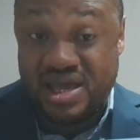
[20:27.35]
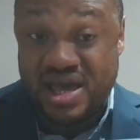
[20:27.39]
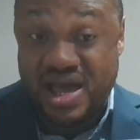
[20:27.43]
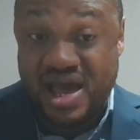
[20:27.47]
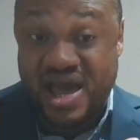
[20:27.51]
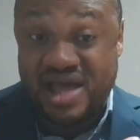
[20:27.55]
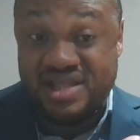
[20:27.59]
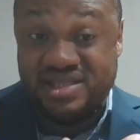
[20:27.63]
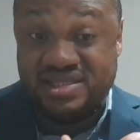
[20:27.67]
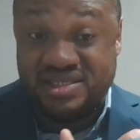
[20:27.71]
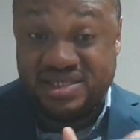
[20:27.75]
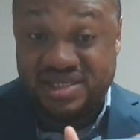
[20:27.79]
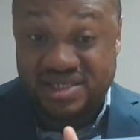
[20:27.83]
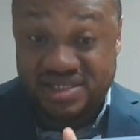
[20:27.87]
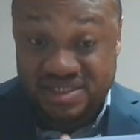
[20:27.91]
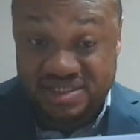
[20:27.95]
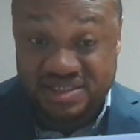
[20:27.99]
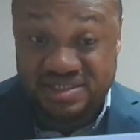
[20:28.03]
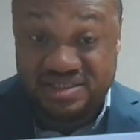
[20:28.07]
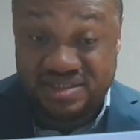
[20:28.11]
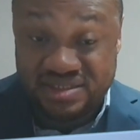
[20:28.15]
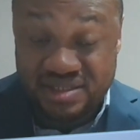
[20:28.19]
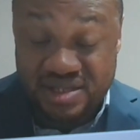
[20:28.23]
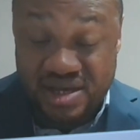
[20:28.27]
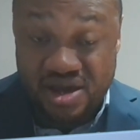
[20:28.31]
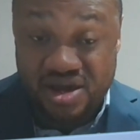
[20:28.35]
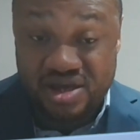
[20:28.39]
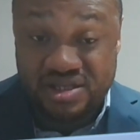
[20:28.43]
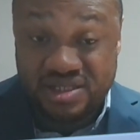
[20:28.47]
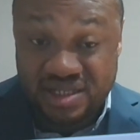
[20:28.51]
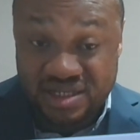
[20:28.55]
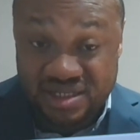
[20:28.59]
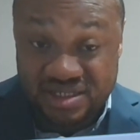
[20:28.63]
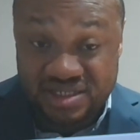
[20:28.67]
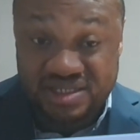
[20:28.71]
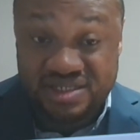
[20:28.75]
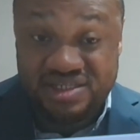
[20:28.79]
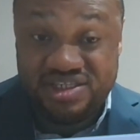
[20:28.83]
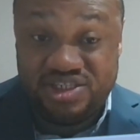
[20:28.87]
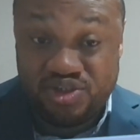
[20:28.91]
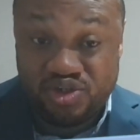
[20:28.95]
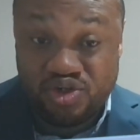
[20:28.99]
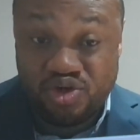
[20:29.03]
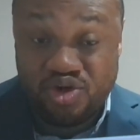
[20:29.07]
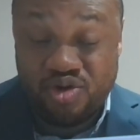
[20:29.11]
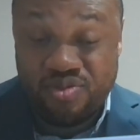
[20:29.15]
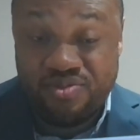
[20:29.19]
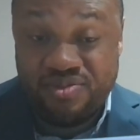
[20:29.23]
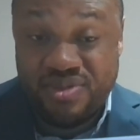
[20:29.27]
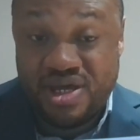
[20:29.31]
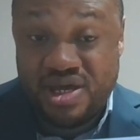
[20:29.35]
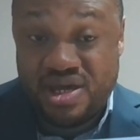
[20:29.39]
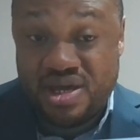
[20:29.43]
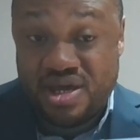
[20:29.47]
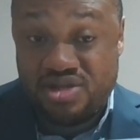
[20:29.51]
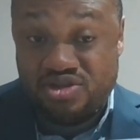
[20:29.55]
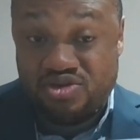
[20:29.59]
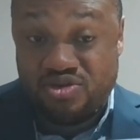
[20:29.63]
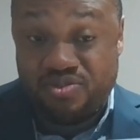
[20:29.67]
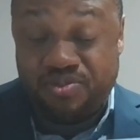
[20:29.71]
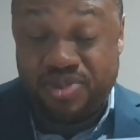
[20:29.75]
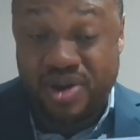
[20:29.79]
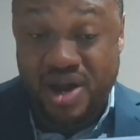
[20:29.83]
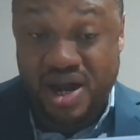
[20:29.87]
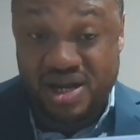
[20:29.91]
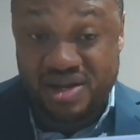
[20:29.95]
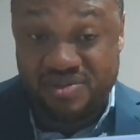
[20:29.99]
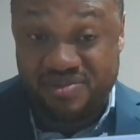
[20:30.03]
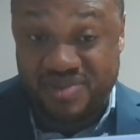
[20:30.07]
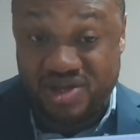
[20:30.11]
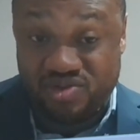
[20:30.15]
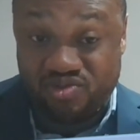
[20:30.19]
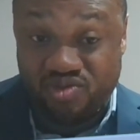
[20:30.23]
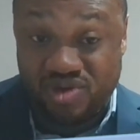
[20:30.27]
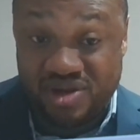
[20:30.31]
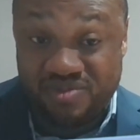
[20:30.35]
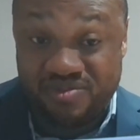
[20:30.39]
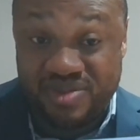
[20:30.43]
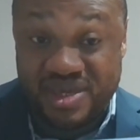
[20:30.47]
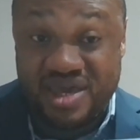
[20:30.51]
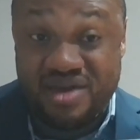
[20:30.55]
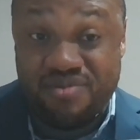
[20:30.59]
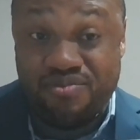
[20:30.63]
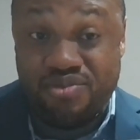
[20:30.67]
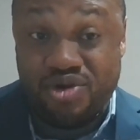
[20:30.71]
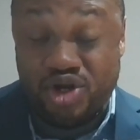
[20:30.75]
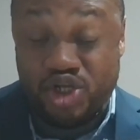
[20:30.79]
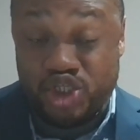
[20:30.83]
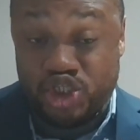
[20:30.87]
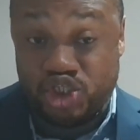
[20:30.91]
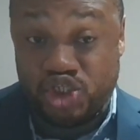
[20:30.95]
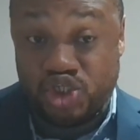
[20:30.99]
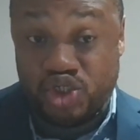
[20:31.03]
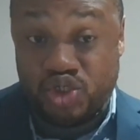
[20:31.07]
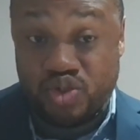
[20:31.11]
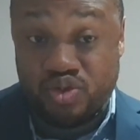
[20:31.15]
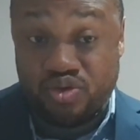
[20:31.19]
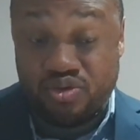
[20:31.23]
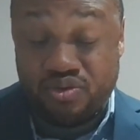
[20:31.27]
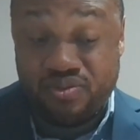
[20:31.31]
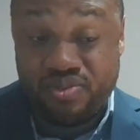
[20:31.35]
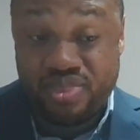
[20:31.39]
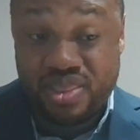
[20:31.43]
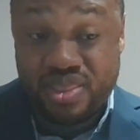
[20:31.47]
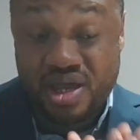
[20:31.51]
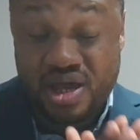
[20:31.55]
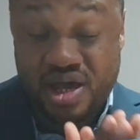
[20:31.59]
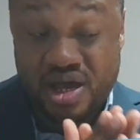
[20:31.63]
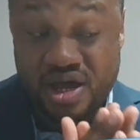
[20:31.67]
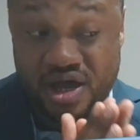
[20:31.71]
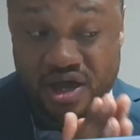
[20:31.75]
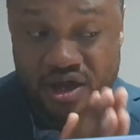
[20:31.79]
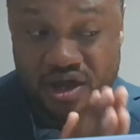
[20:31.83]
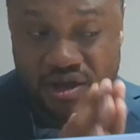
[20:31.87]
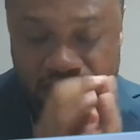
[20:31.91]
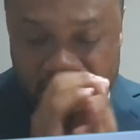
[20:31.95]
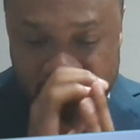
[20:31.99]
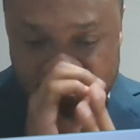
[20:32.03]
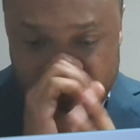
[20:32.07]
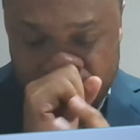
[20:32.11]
at this in this term, the parliament will be able to uh,